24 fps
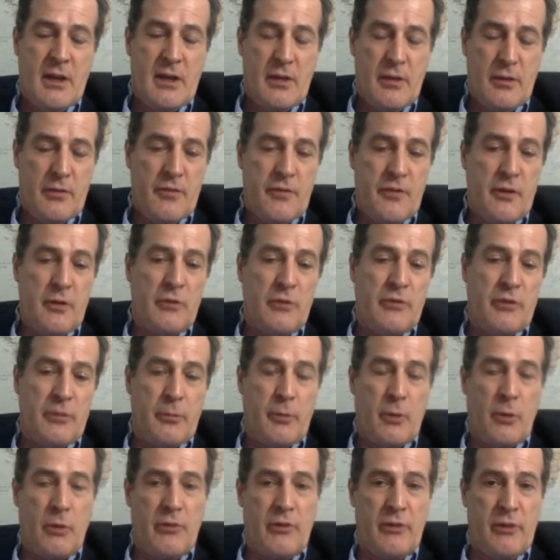The field to
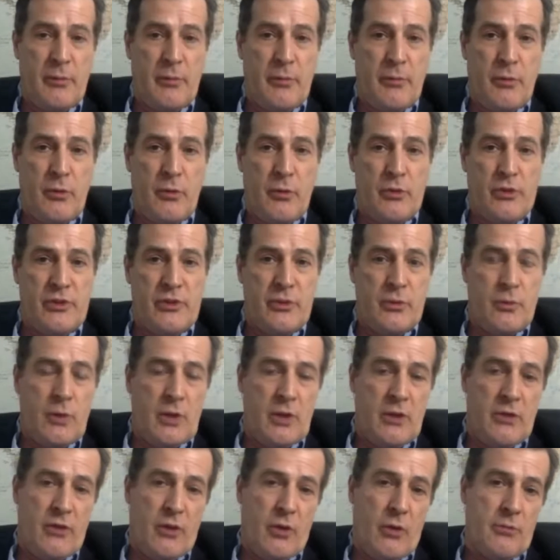bottle approach that we
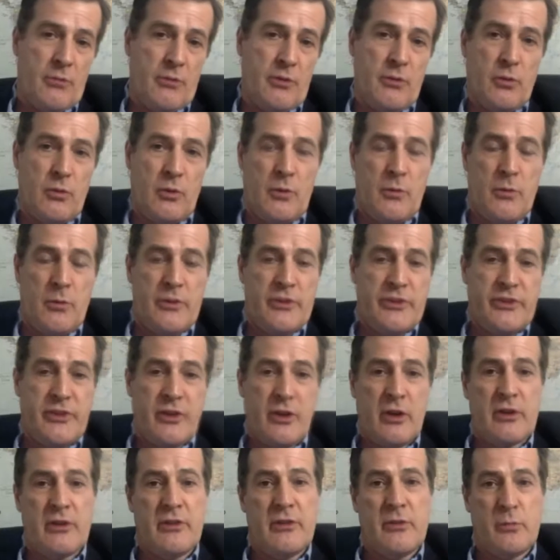adopted when we
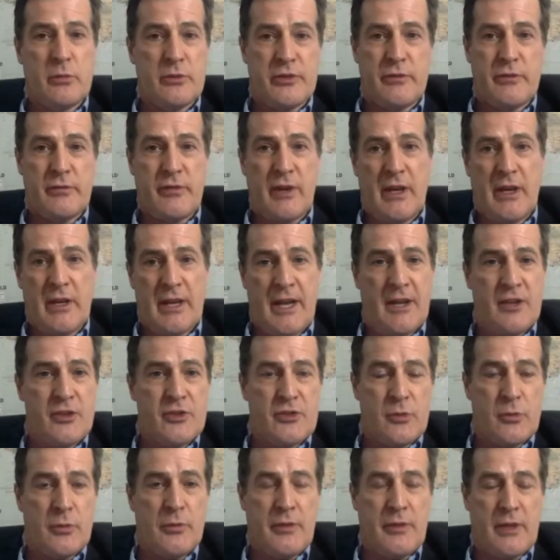started was a very
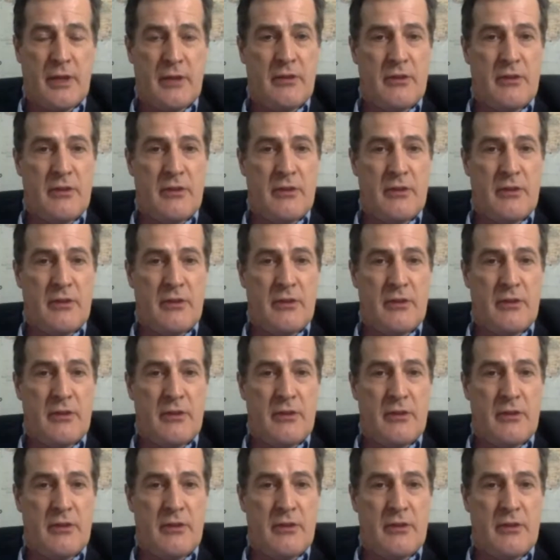natural thing